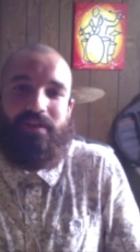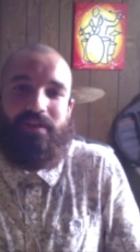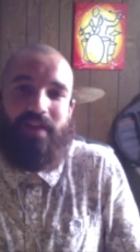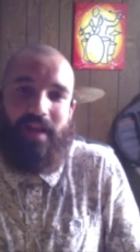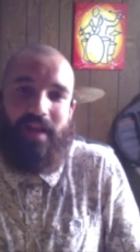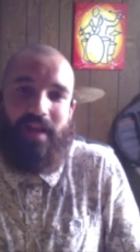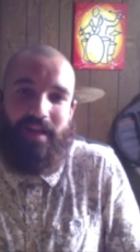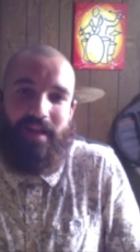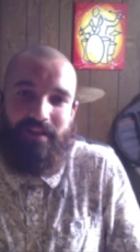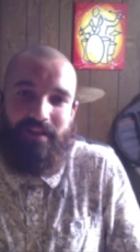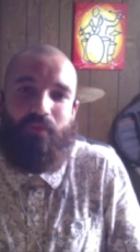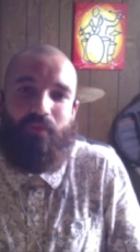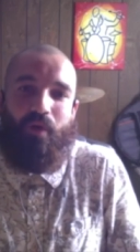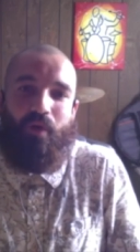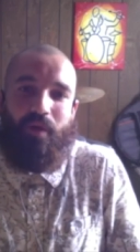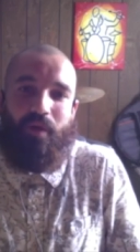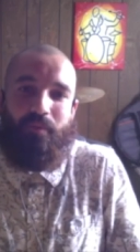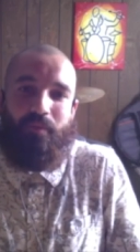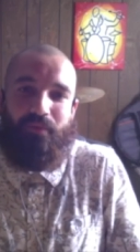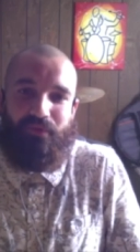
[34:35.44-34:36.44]
I did want
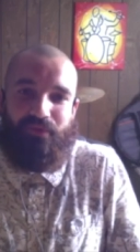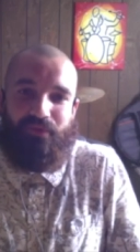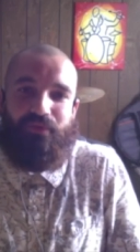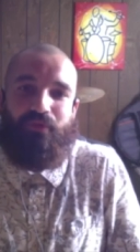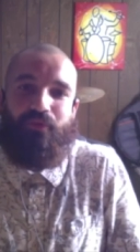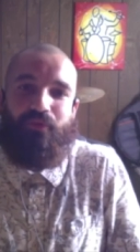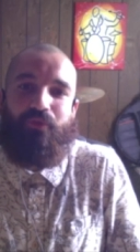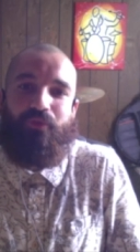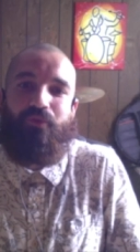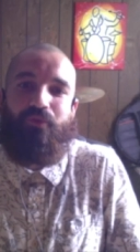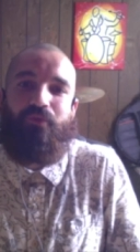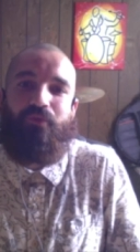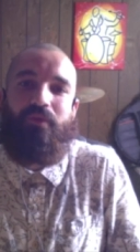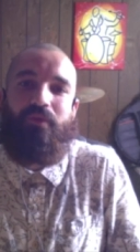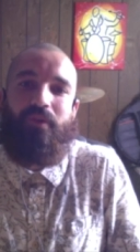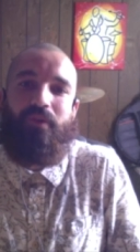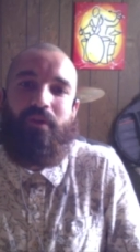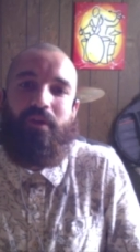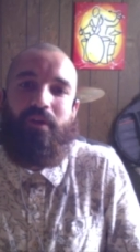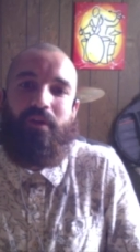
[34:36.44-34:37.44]
to pursue
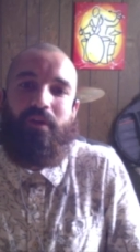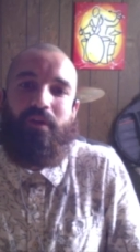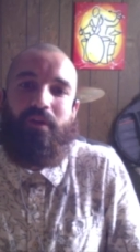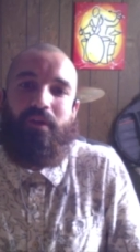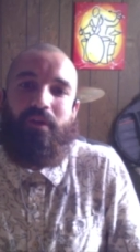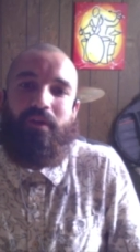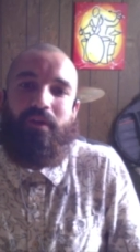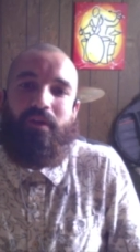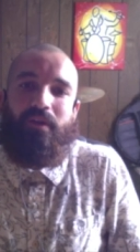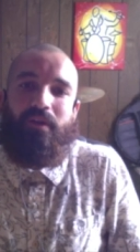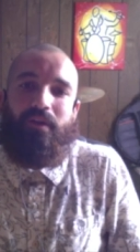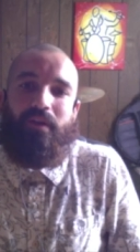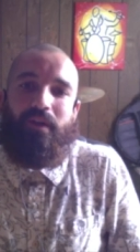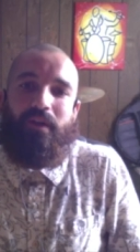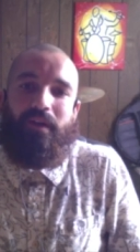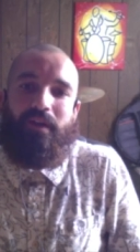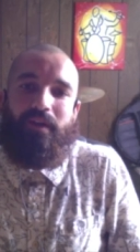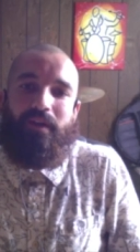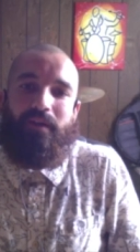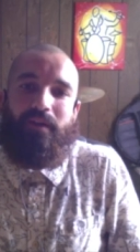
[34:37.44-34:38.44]

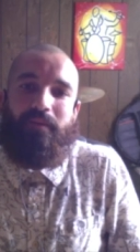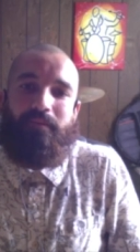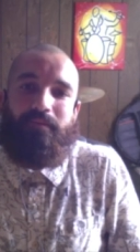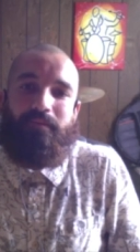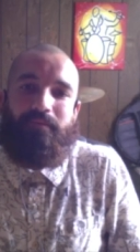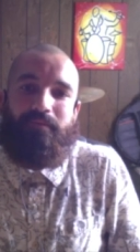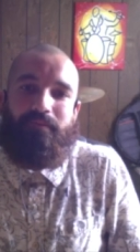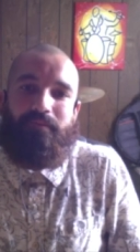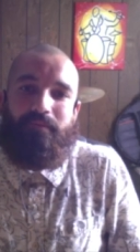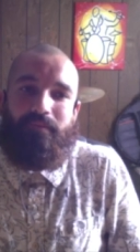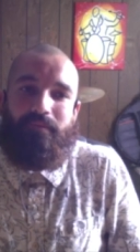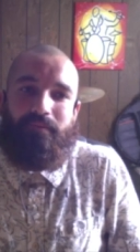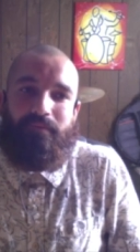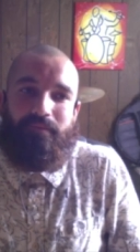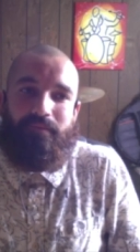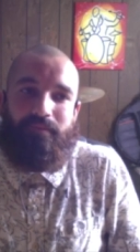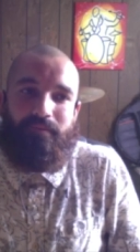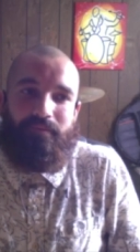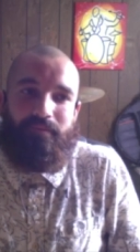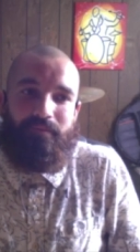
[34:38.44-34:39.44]
um,
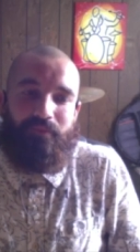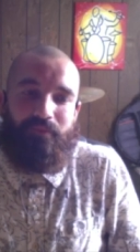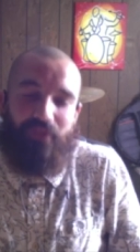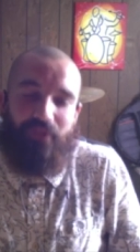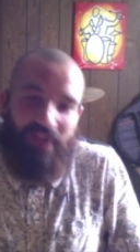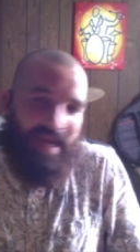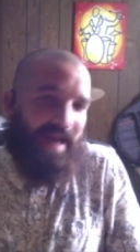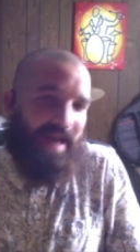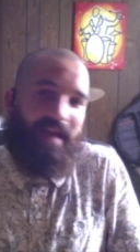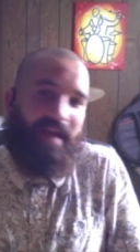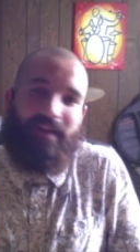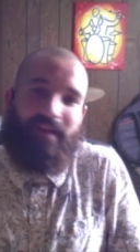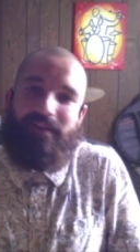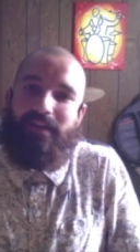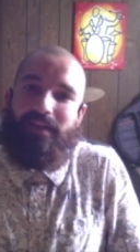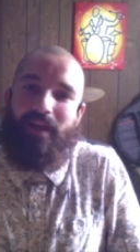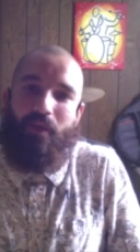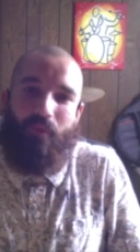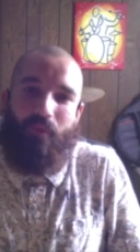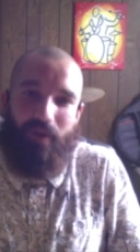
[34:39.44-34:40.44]
jazz
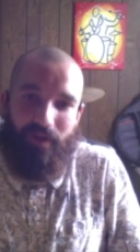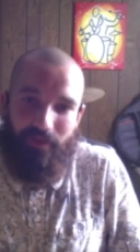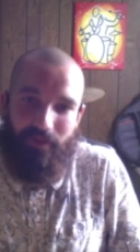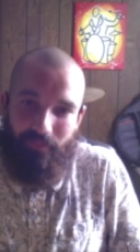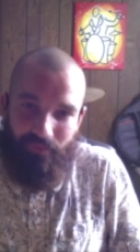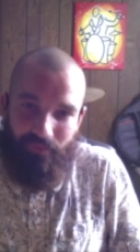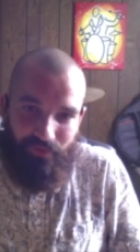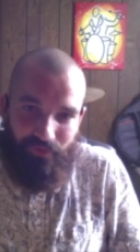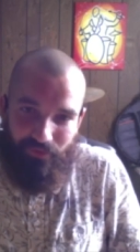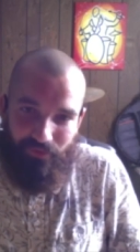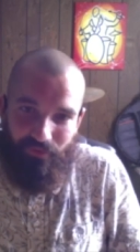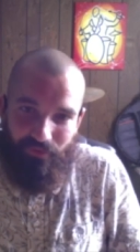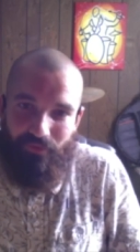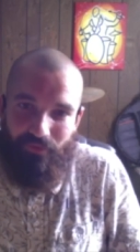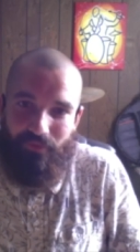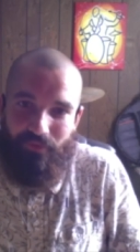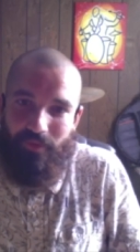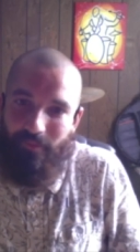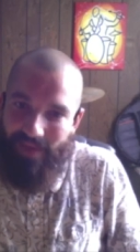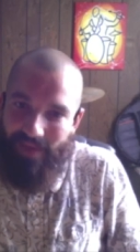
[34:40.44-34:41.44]
and I wanted to pursue
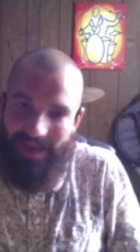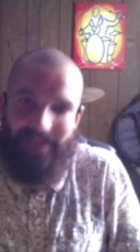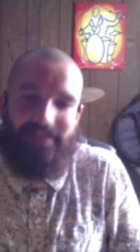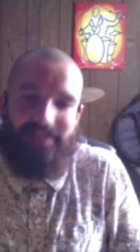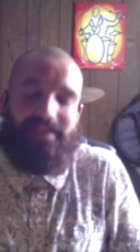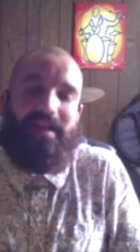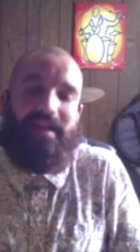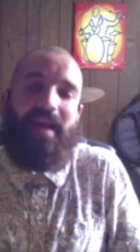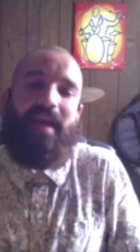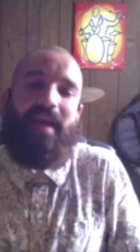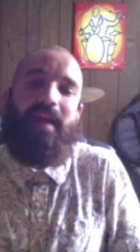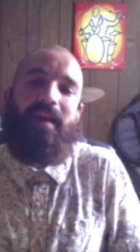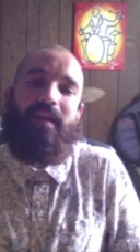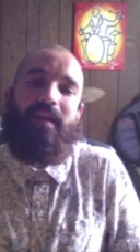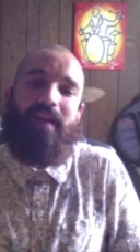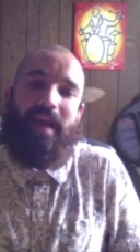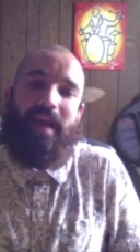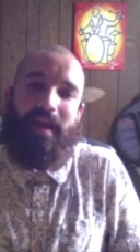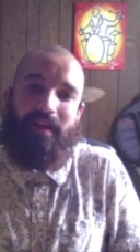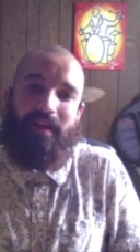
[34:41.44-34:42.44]
the bandstand
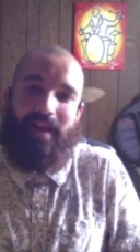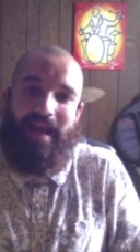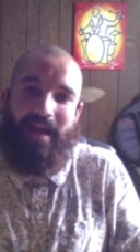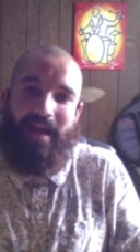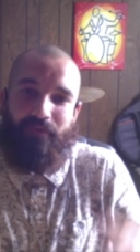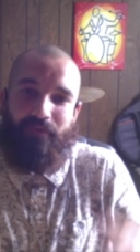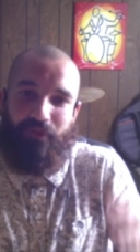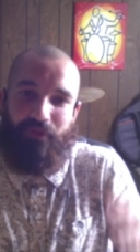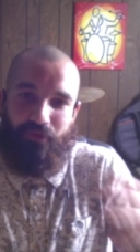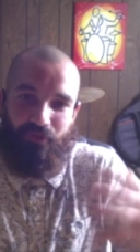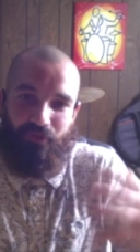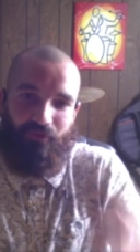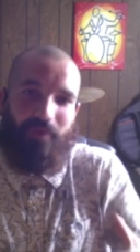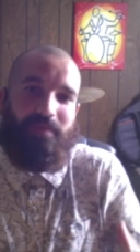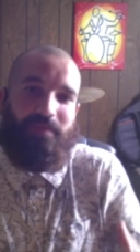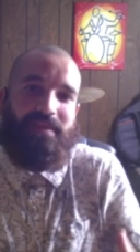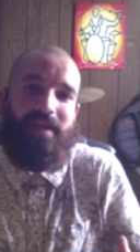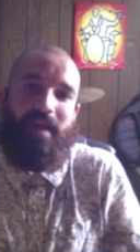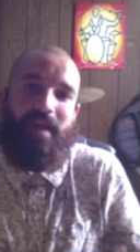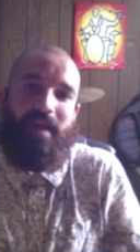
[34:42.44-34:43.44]
and have the drum
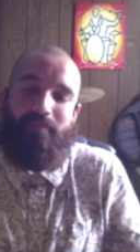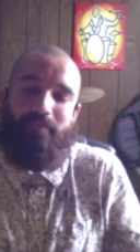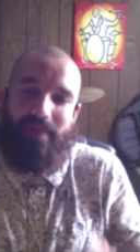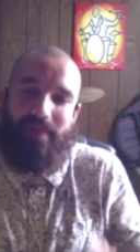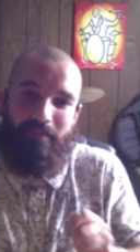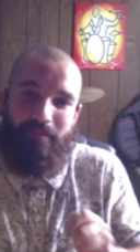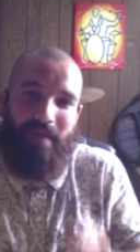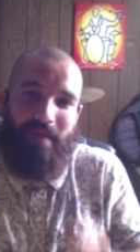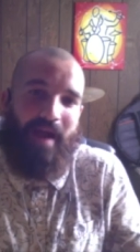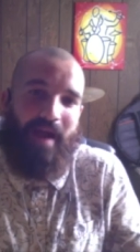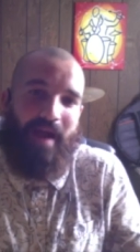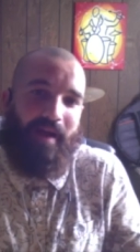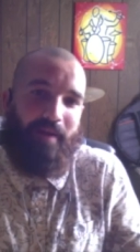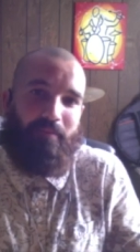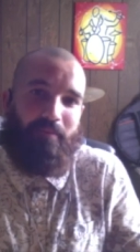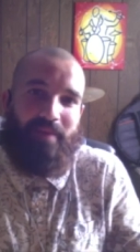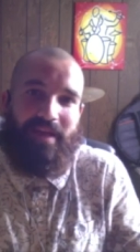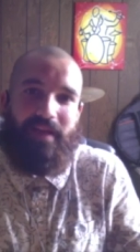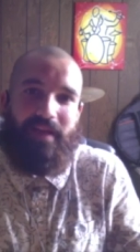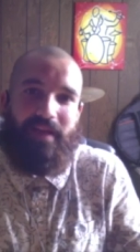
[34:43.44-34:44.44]
set be my
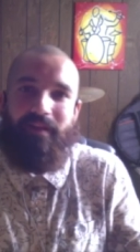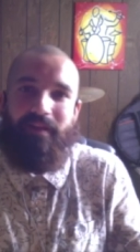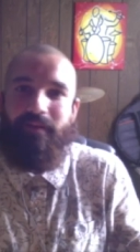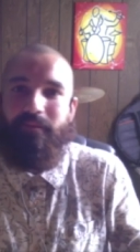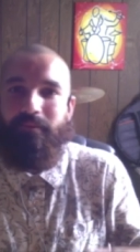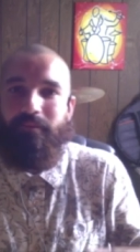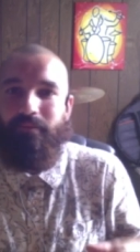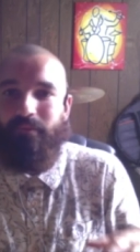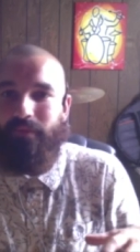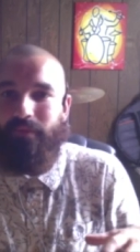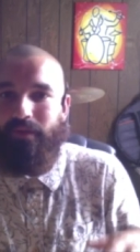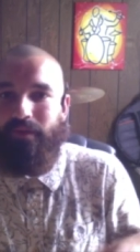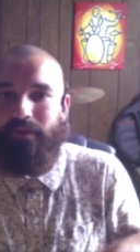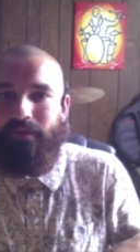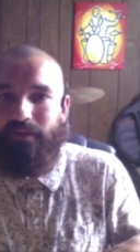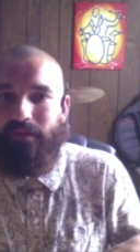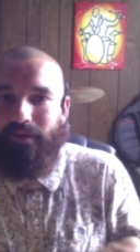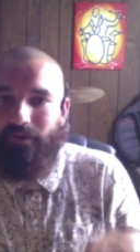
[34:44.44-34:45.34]
medium of